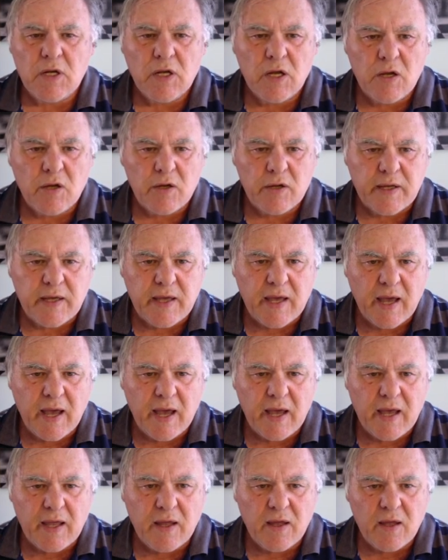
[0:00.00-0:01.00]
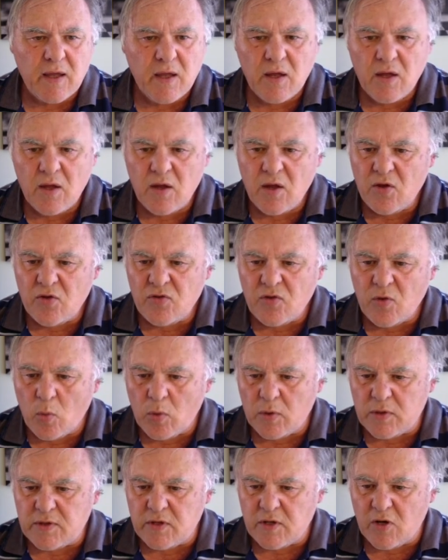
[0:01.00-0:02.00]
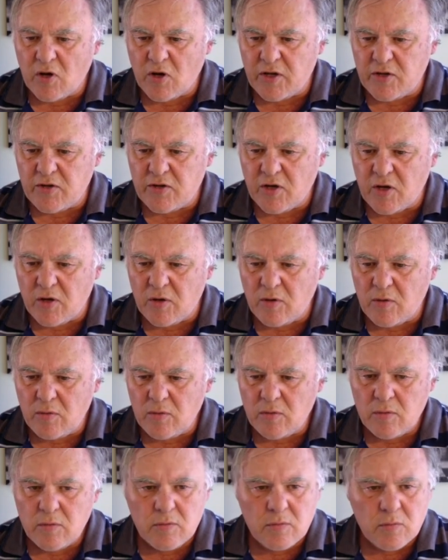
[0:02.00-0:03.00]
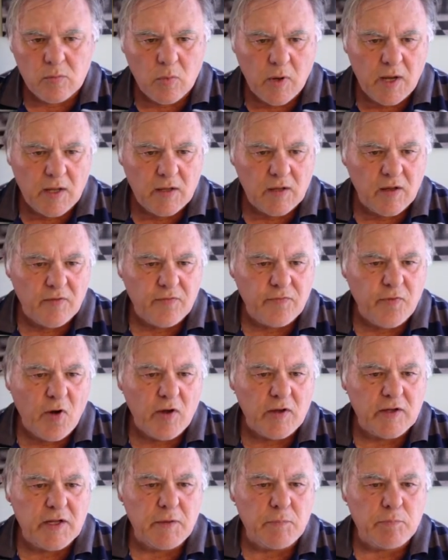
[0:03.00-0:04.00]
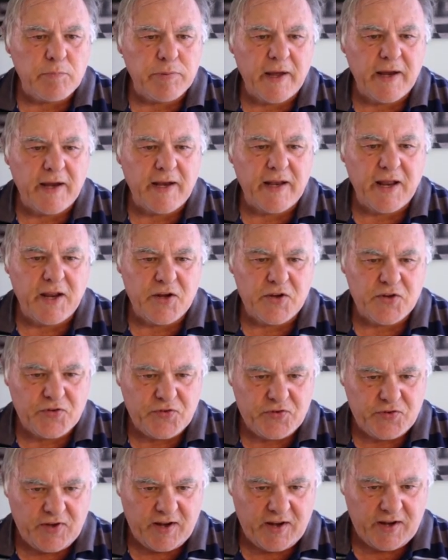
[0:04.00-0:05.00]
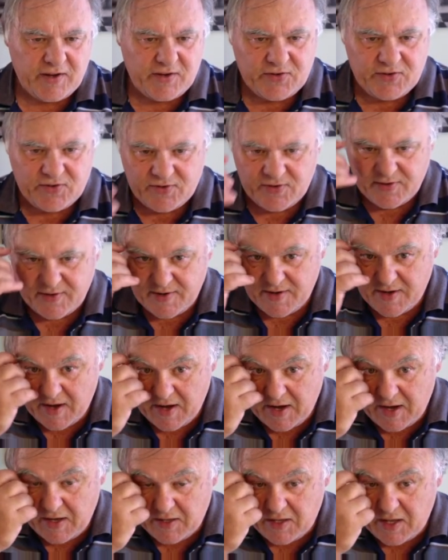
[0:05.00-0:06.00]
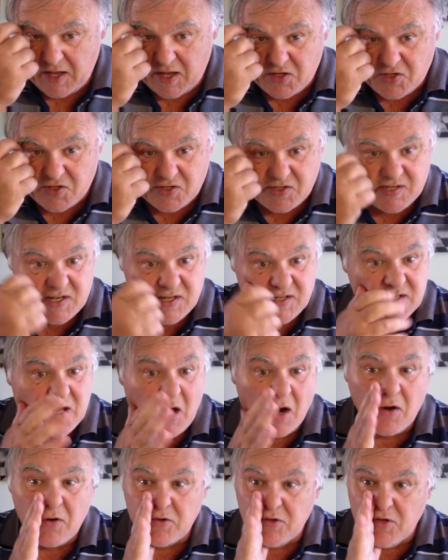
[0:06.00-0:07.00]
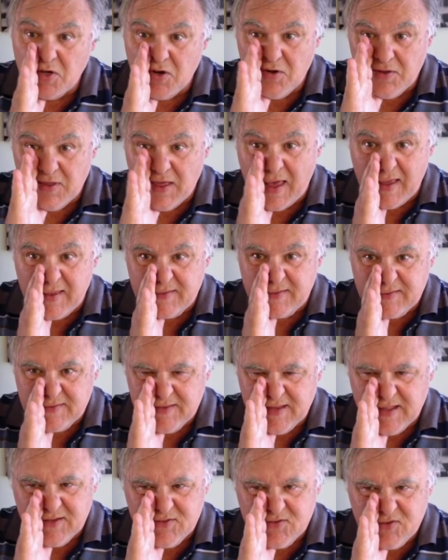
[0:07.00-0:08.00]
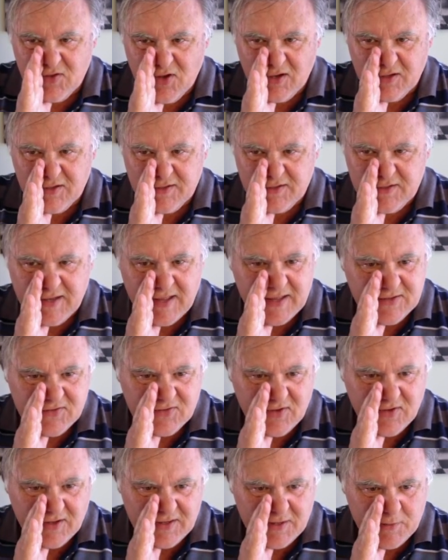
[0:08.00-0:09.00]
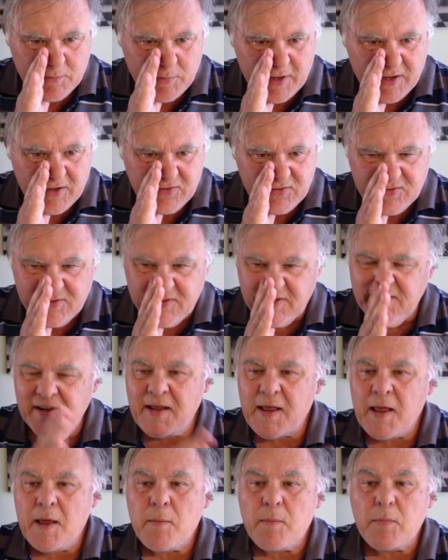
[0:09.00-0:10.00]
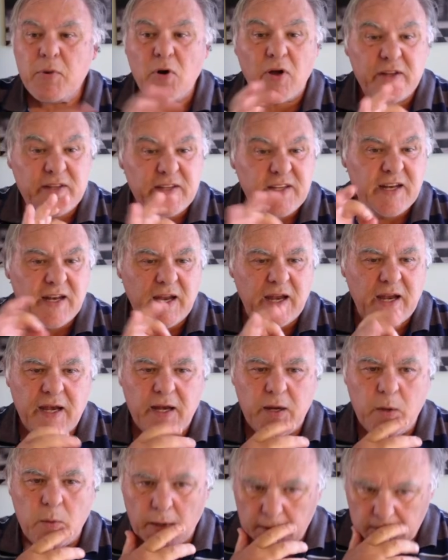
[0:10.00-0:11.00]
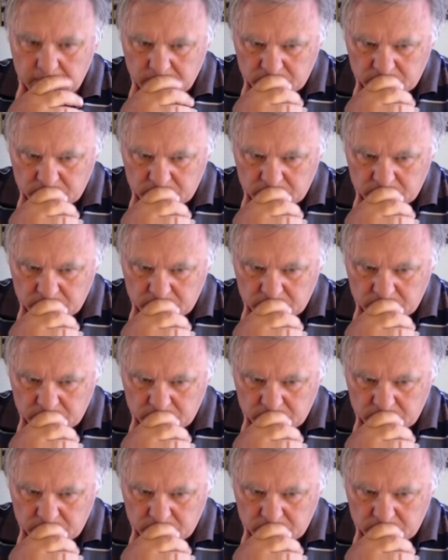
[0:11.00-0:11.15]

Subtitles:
Okay, so what did I do? Well, I finally played h6. The engine says, don't do that. That's not the best. But I did it anyway.